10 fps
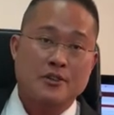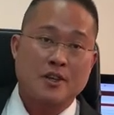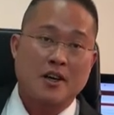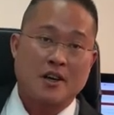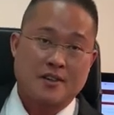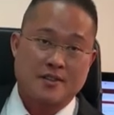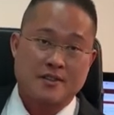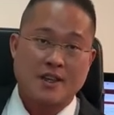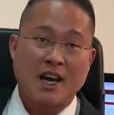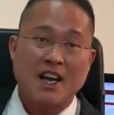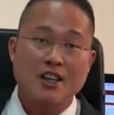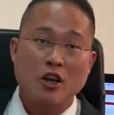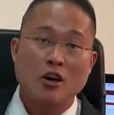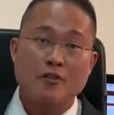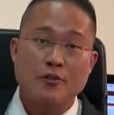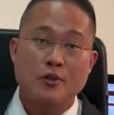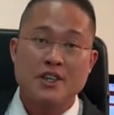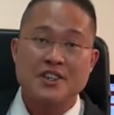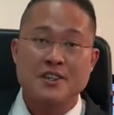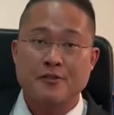tort, unlawful
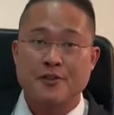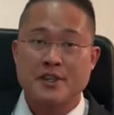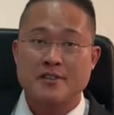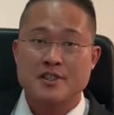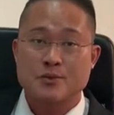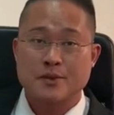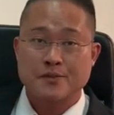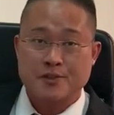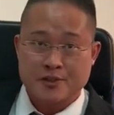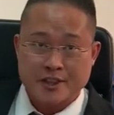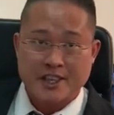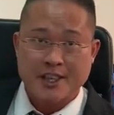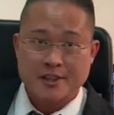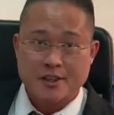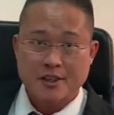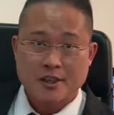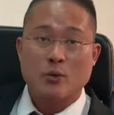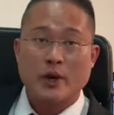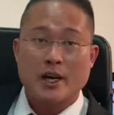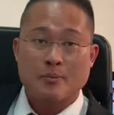interference with trade,
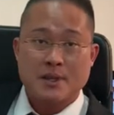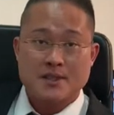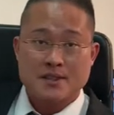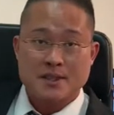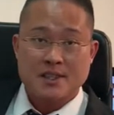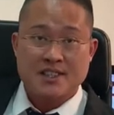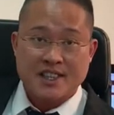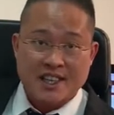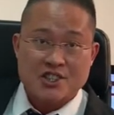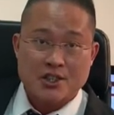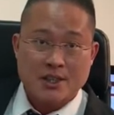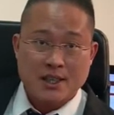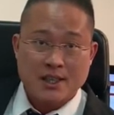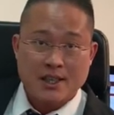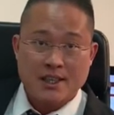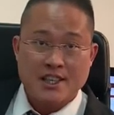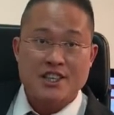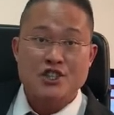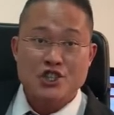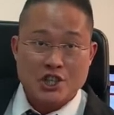where a person intentionally
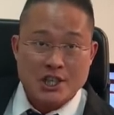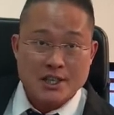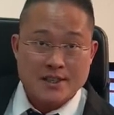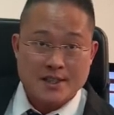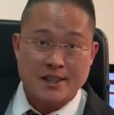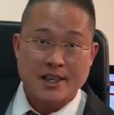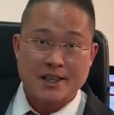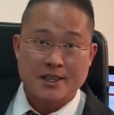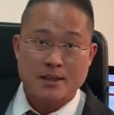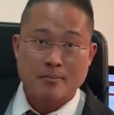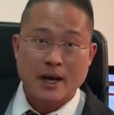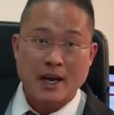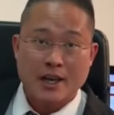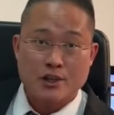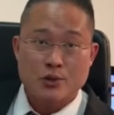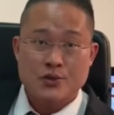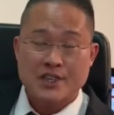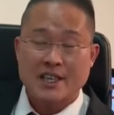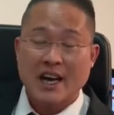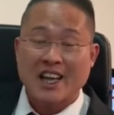injures another by
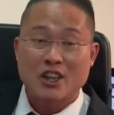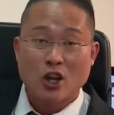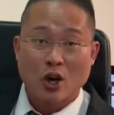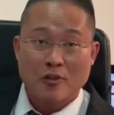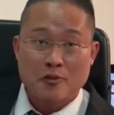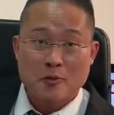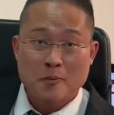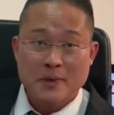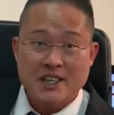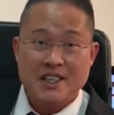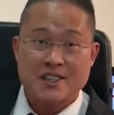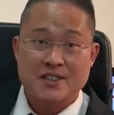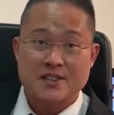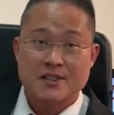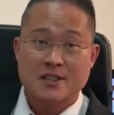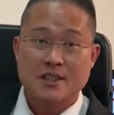using unlawful means,